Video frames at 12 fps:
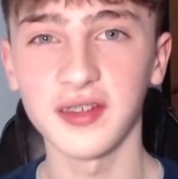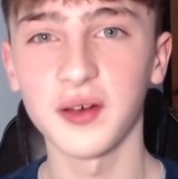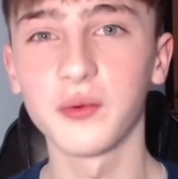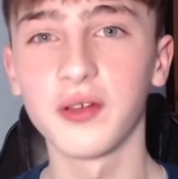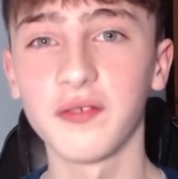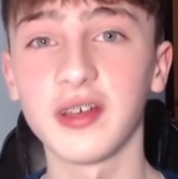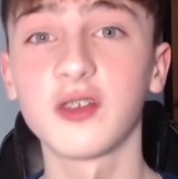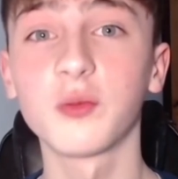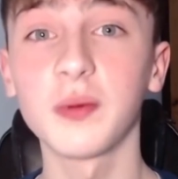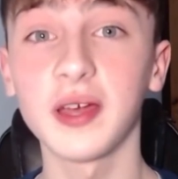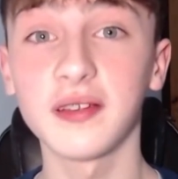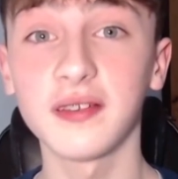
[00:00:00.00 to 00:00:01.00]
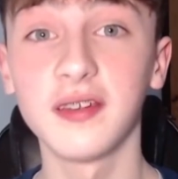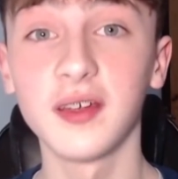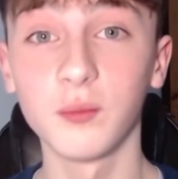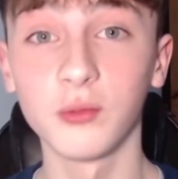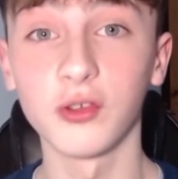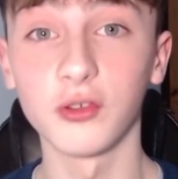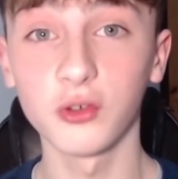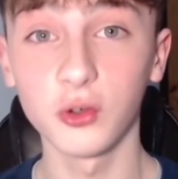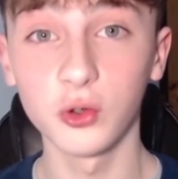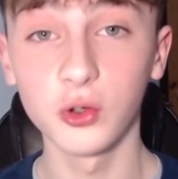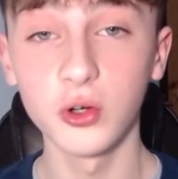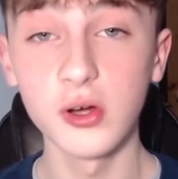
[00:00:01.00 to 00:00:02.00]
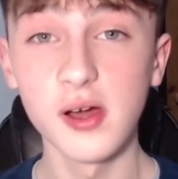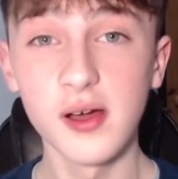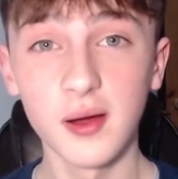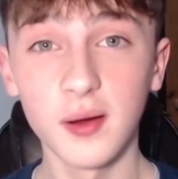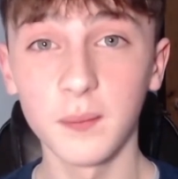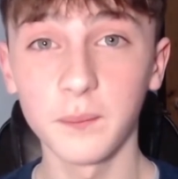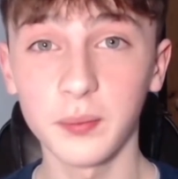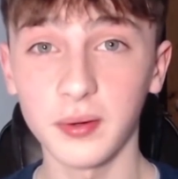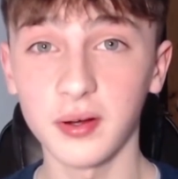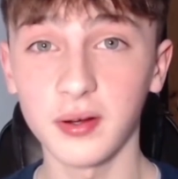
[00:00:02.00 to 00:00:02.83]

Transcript: I would have expected him to score, but